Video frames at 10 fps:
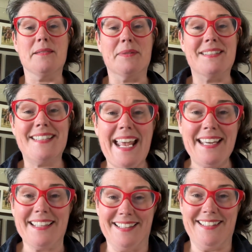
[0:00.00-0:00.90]
My
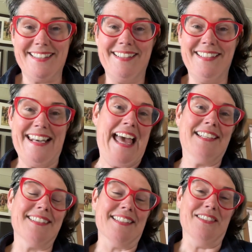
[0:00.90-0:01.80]
second
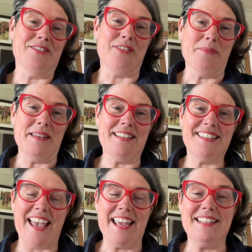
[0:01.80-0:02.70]
lesson from this
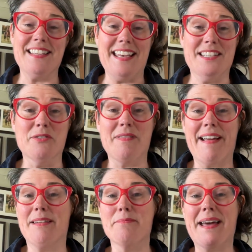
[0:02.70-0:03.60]
case is
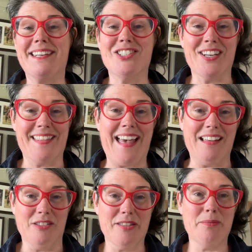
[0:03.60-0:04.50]
around managing the
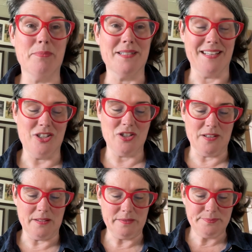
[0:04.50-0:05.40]
health
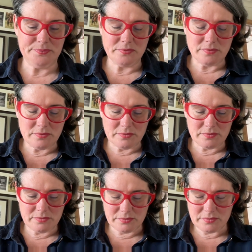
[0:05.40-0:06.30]
position.
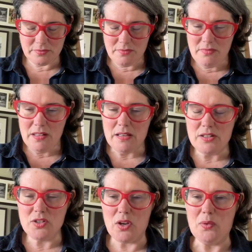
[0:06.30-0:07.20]

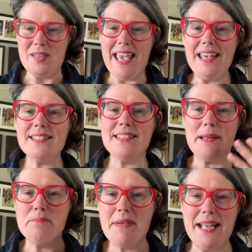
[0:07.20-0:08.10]
So yes, there
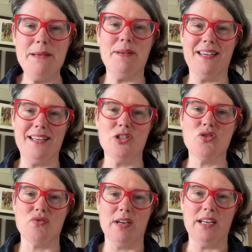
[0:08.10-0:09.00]
may be a
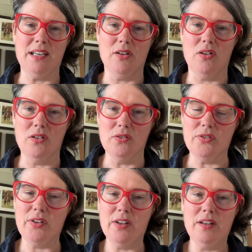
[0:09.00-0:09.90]
history
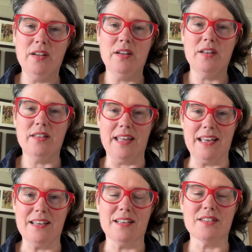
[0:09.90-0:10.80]
of
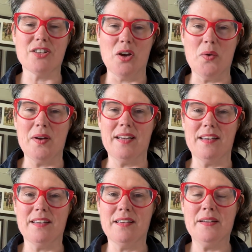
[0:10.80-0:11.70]
things
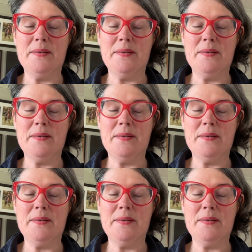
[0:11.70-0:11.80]
going